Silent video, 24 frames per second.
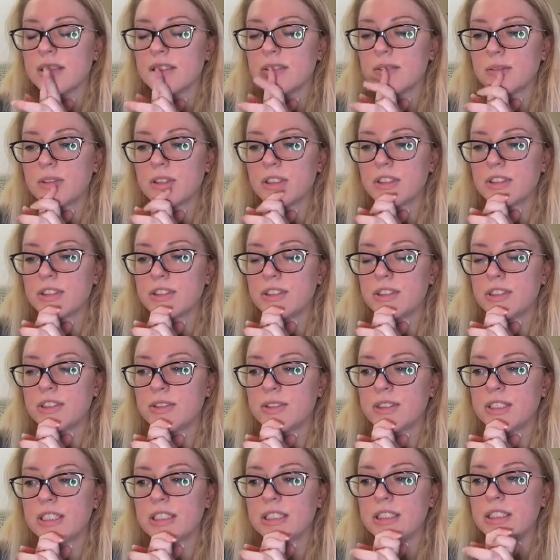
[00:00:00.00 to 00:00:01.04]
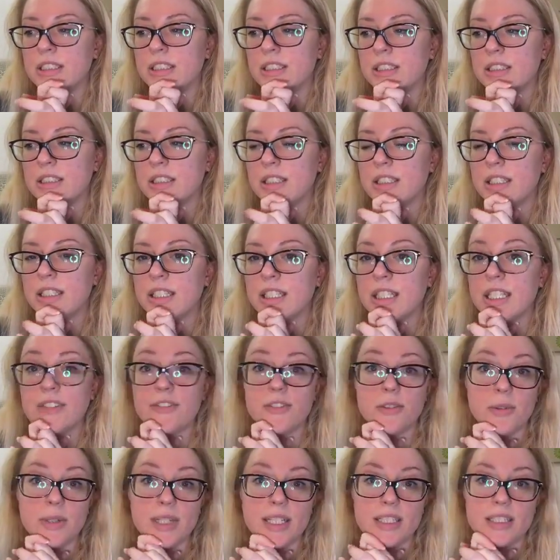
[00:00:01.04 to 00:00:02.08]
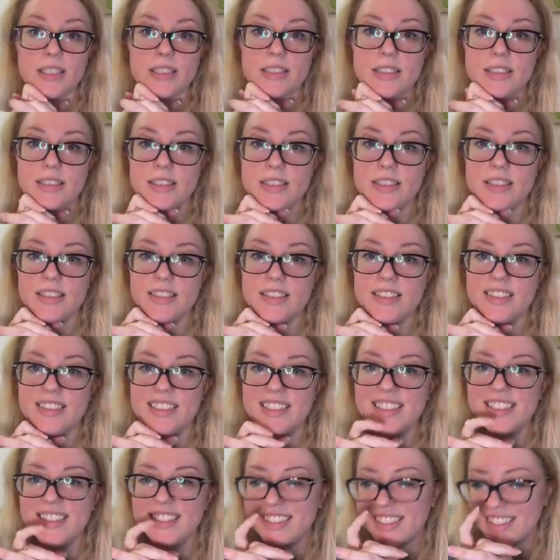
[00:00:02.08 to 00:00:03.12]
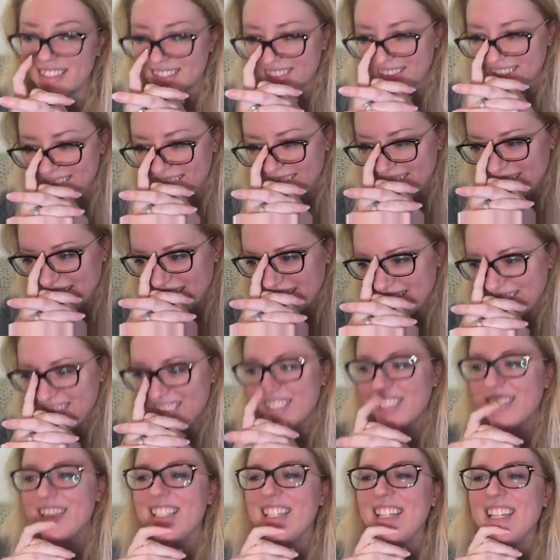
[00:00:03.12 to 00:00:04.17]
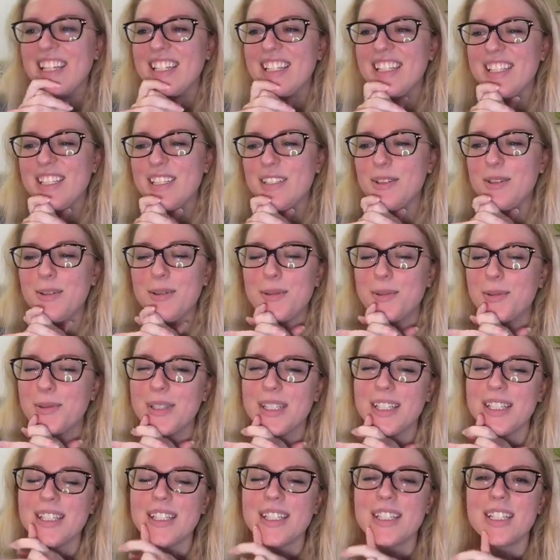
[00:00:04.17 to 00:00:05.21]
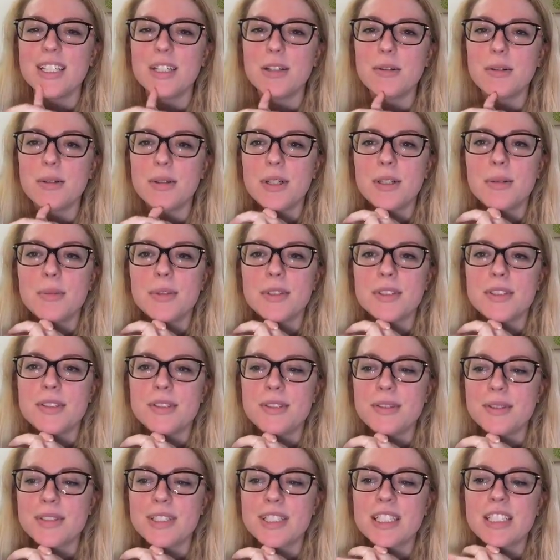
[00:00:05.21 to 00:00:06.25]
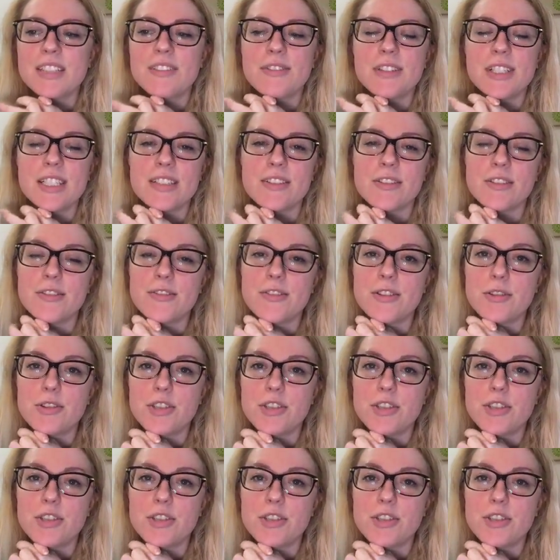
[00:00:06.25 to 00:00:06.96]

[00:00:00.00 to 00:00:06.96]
we're also doing a giveaway. Thank you. I'm also doing a giveaway. So if you